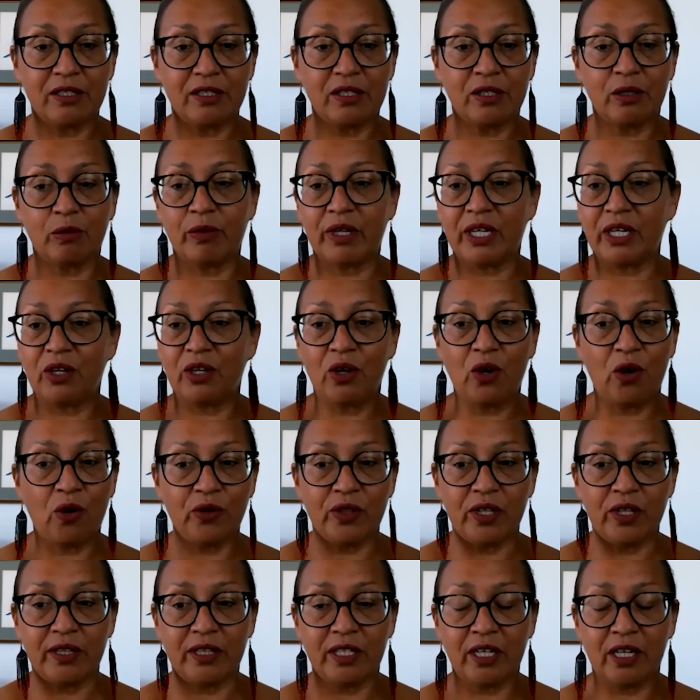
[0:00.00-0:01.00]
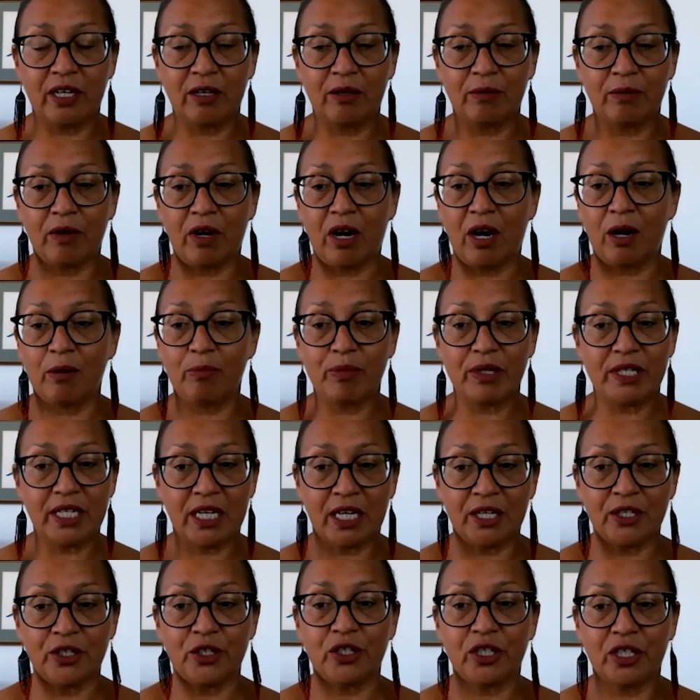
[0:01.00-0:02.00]
So we know that there are
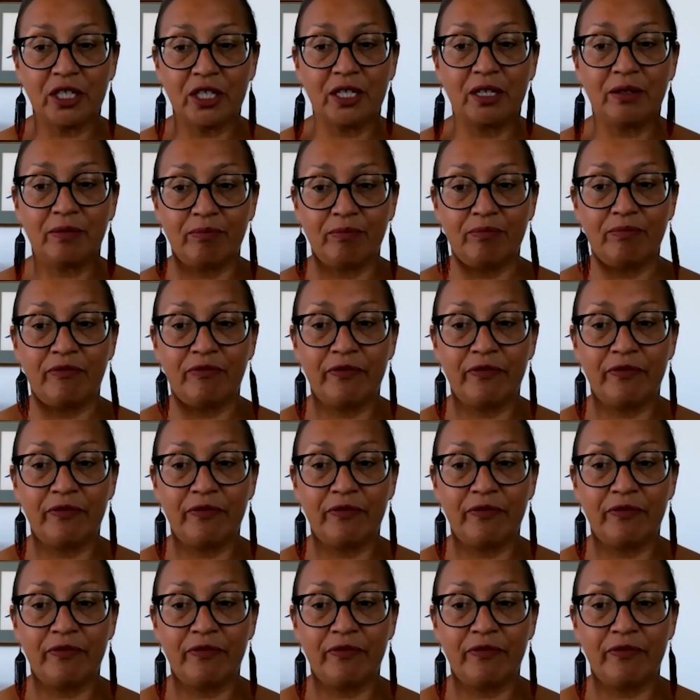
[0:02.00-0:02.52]
potentially